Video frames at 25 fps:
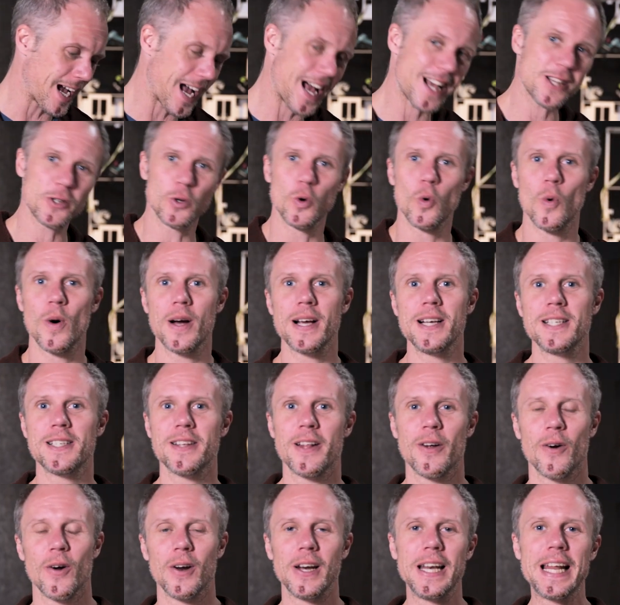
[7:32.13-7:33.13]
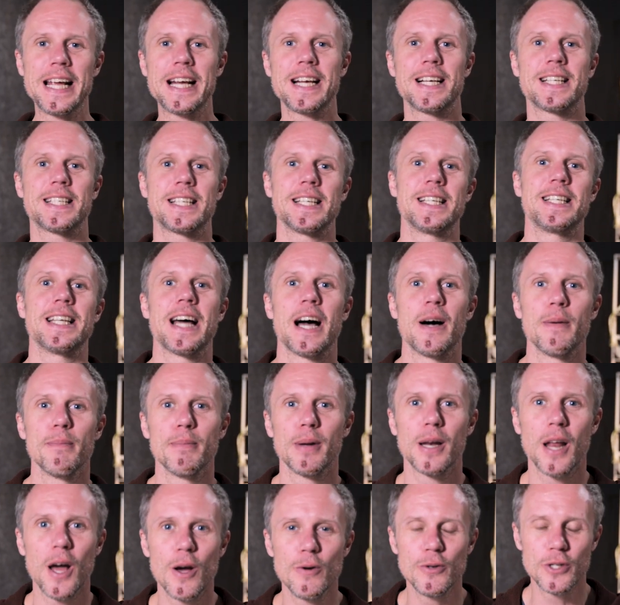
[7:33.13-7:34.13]
As always, there are links
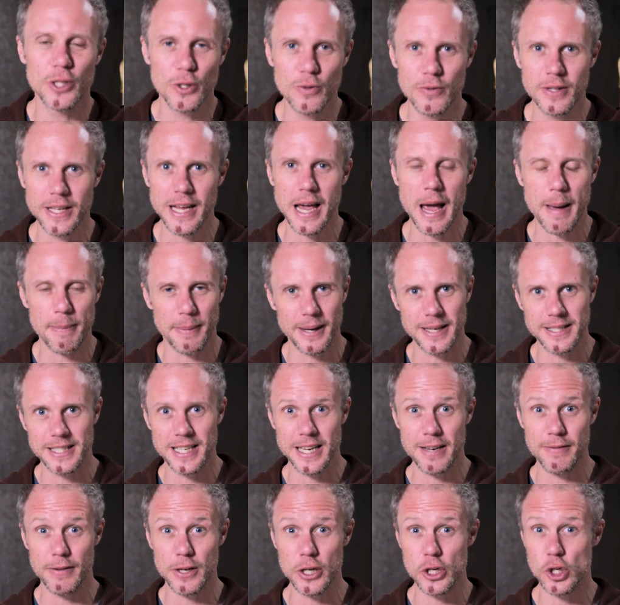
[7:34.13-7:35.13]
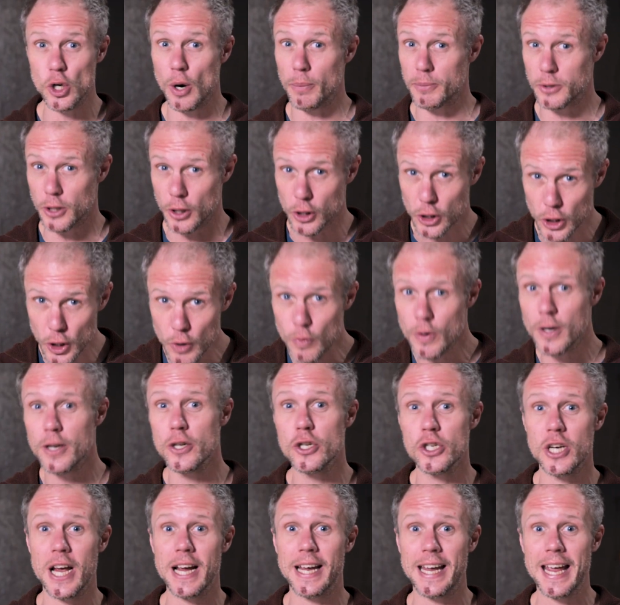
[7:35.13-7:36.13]
down below to the EpicTV shop so you
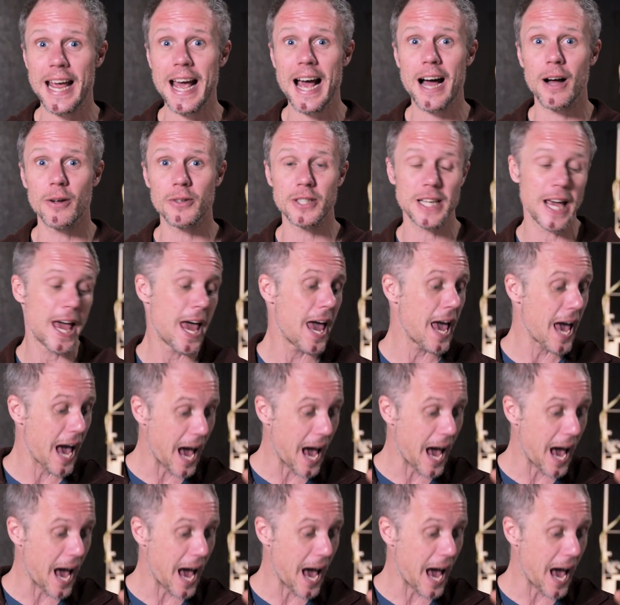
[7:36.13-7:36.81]
can check it out,